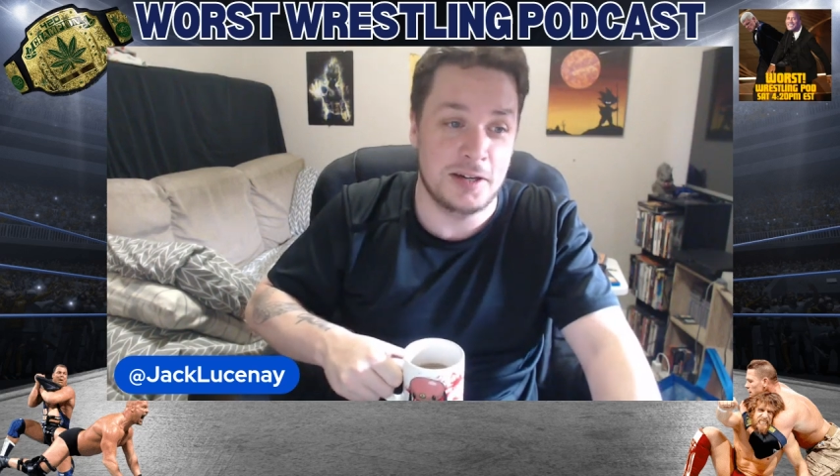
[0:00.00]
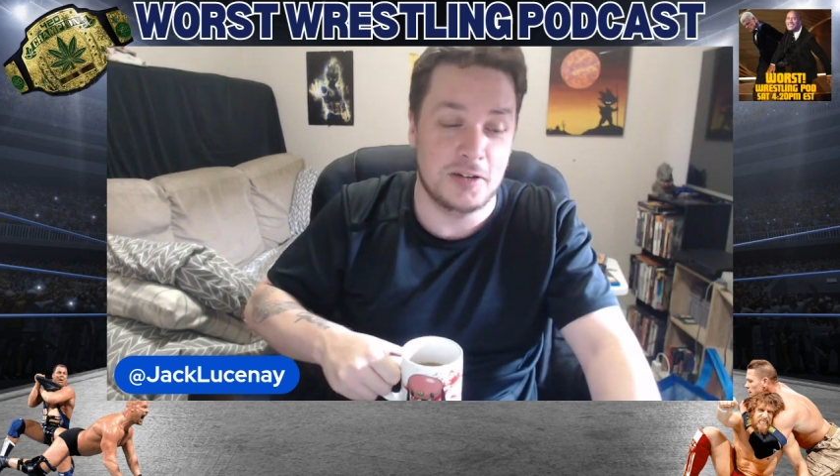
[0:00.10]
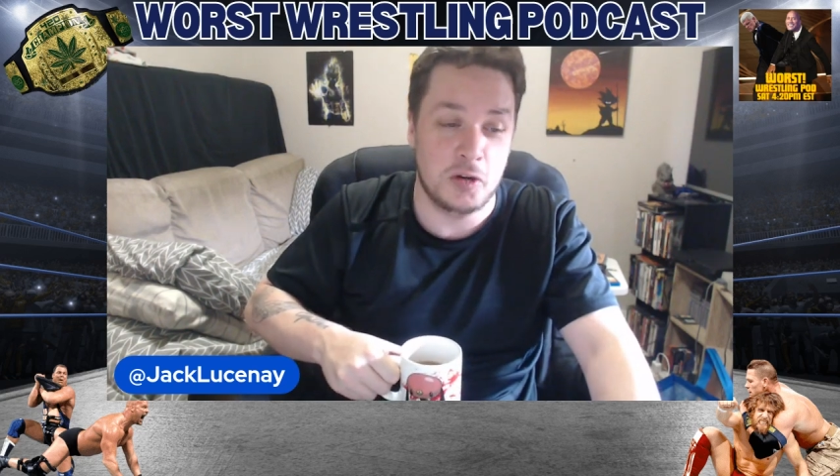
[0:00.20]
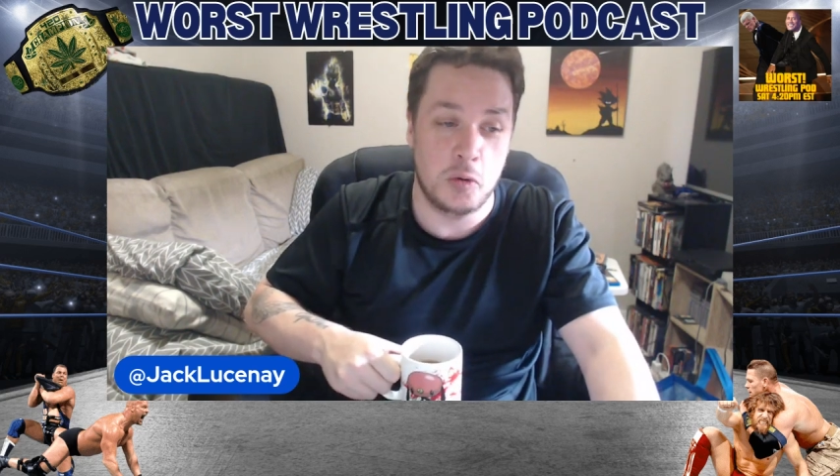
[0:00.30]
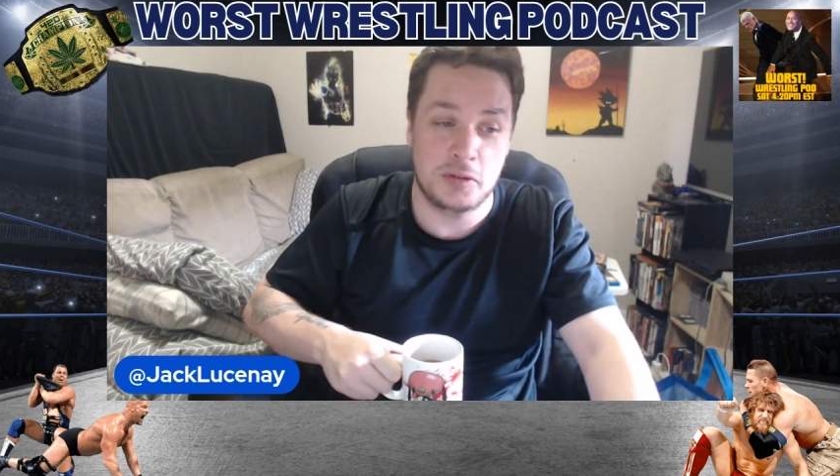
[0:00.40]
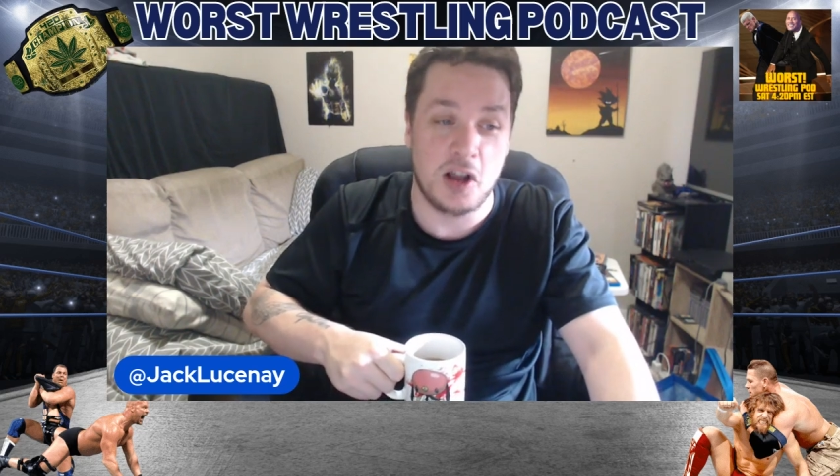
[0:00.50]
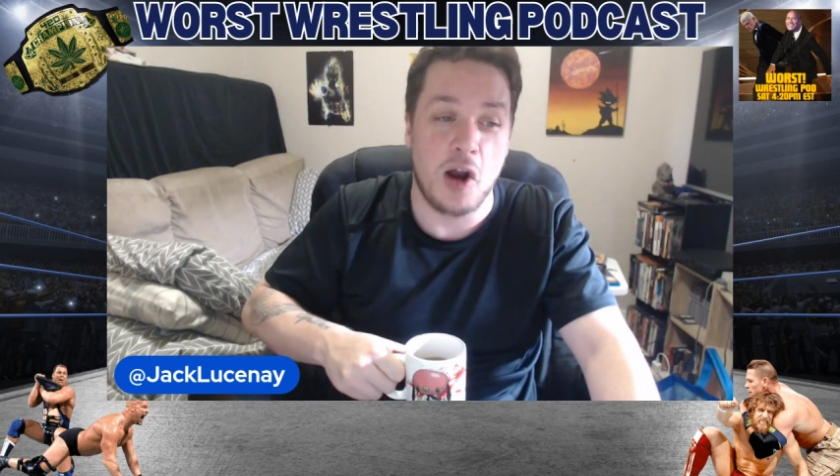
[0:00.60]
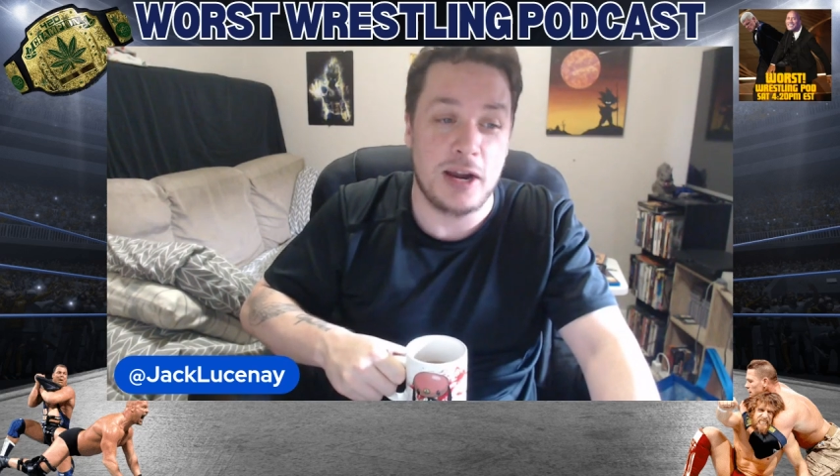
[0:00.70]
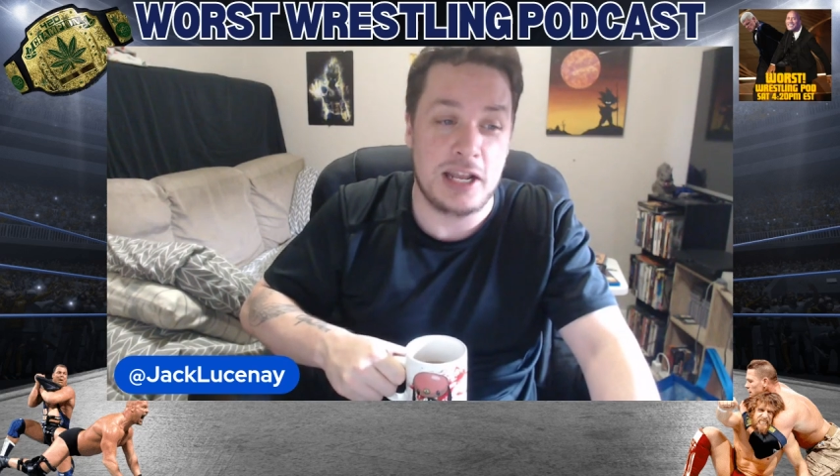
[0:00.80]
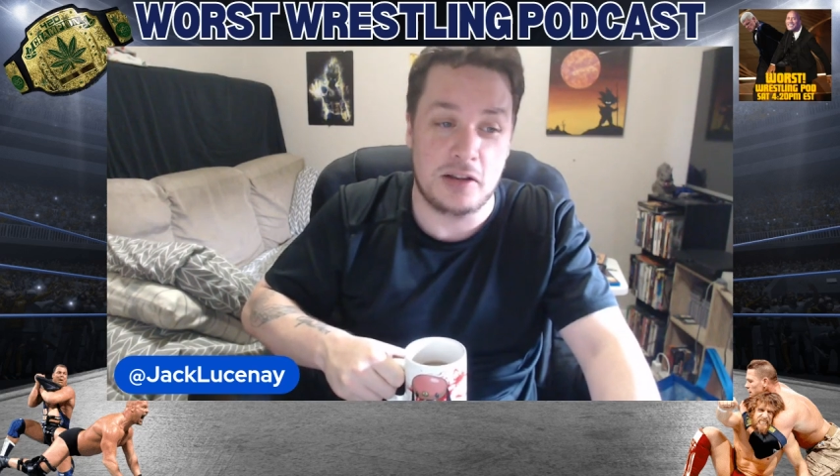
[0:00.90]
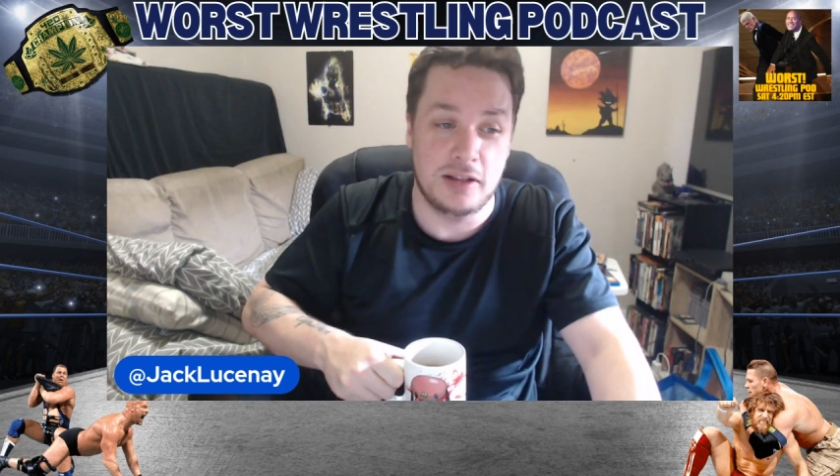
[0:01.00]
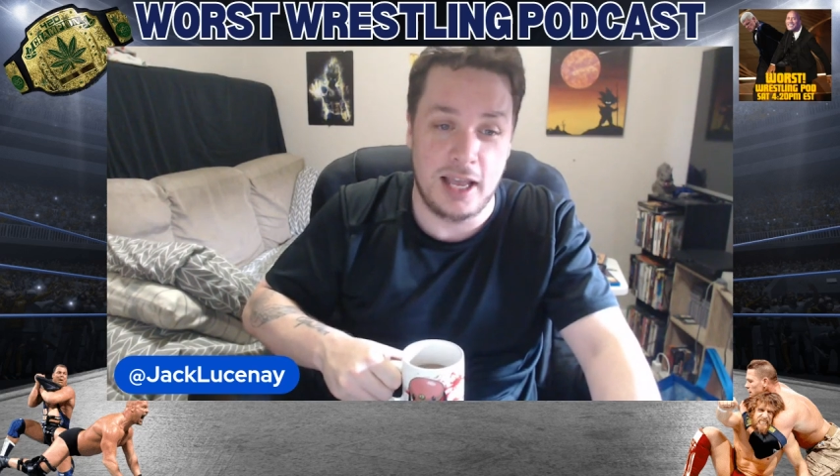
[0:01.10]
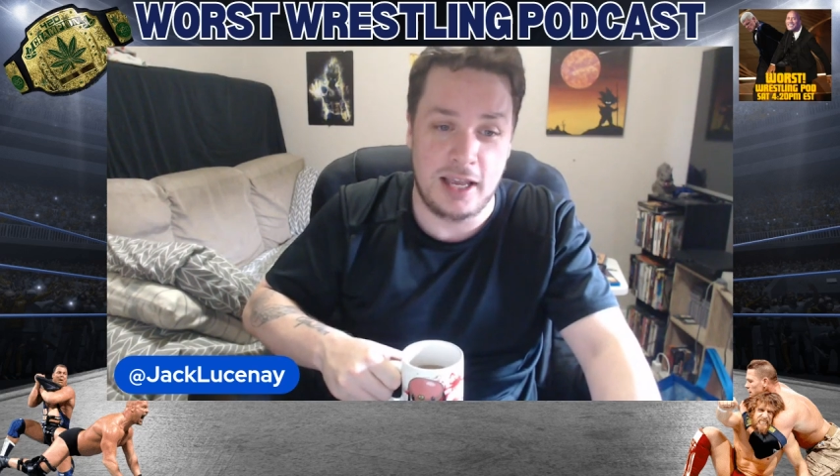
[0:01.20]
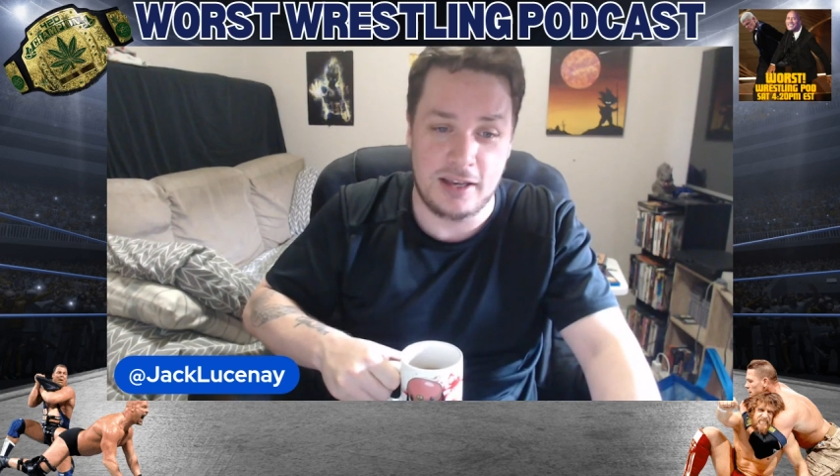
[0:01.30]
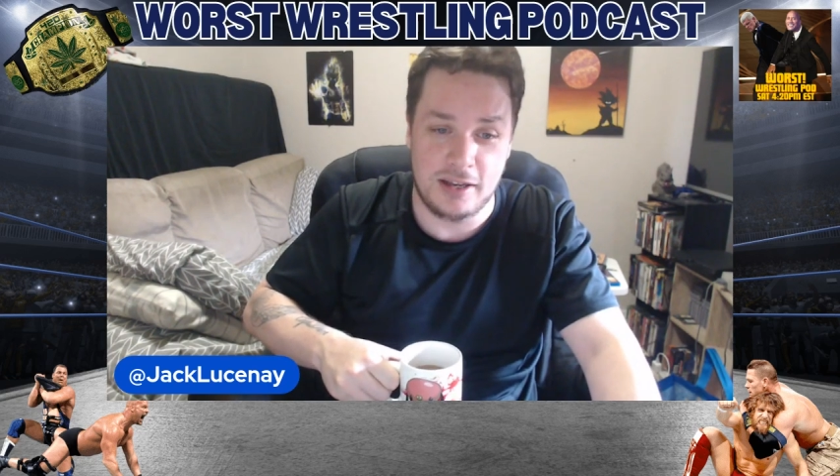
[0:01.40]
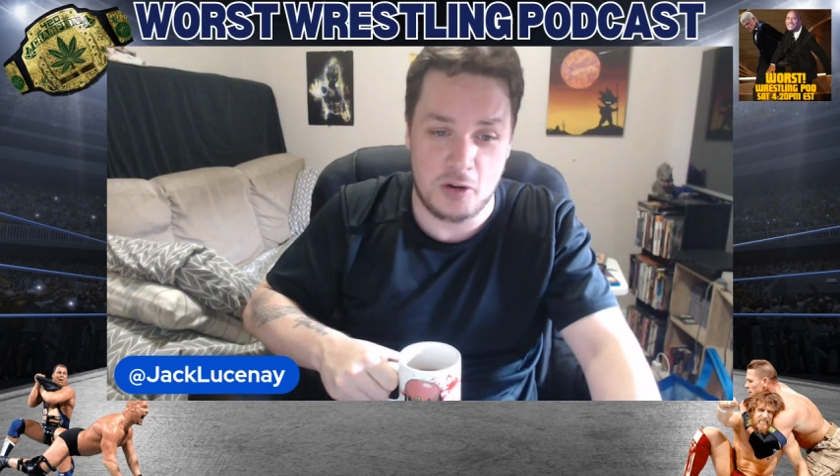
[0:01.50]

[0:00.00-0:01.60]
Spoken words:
who was already like